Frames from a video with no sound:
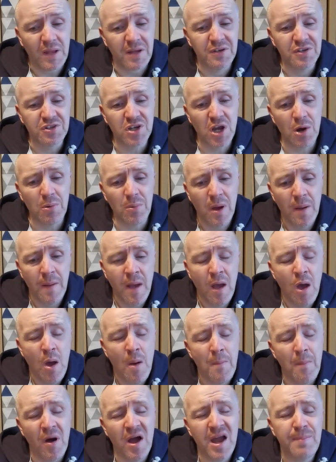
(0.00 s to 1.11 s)
So
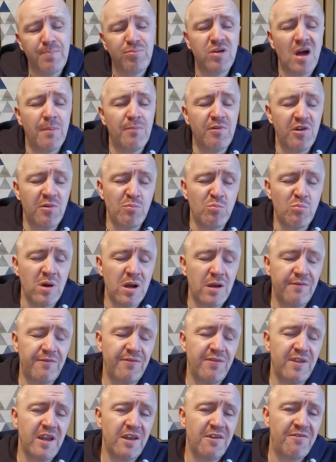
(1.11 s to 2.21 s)
my problem
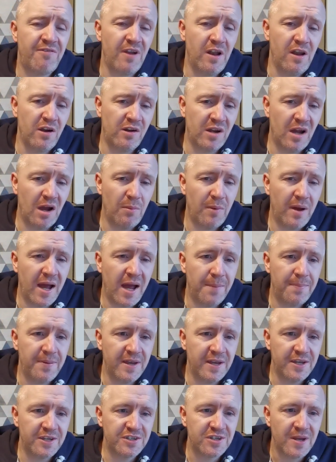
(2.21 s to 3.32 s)
with the Affiliate Go app
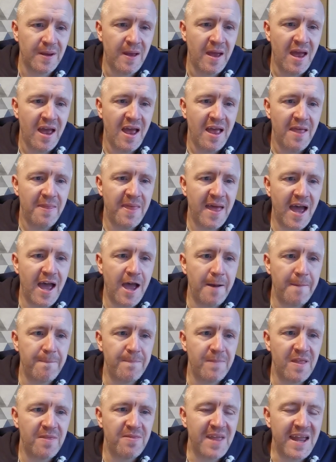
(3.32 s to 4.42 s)
is that
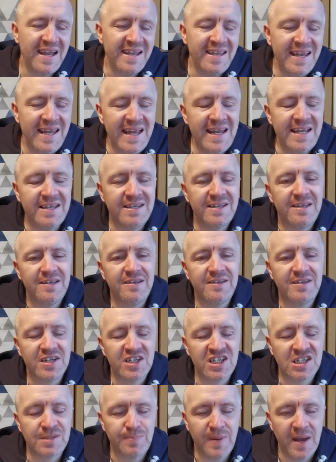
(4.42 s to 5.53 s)
they need
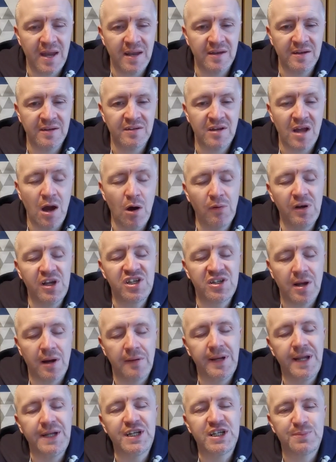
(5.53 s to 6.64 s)
to spend, Holy
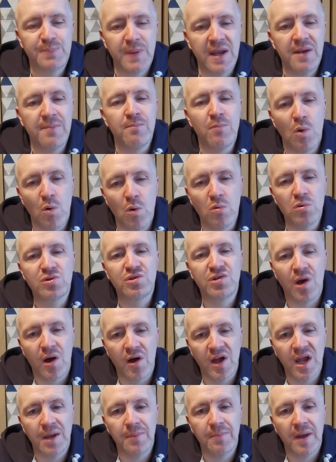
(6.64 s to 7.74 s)
Stone need to spend more
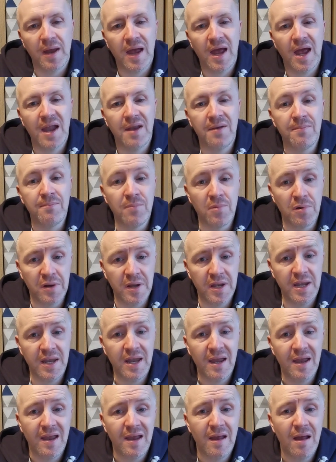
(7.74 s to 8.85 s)
time and
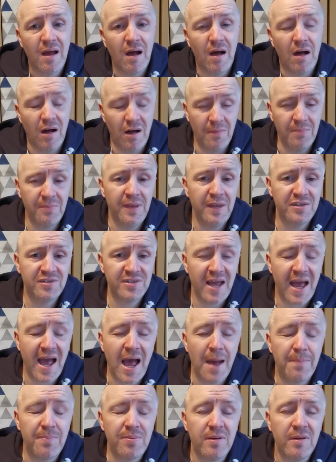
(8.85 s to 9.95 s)
money on this
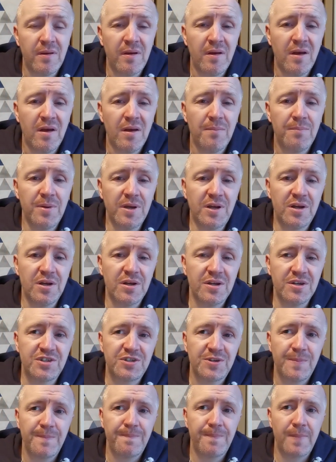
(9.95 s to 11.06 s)
app,
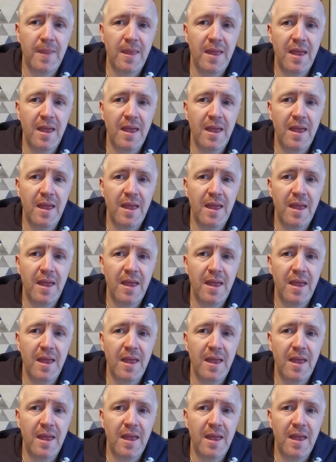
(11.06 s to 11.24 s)
because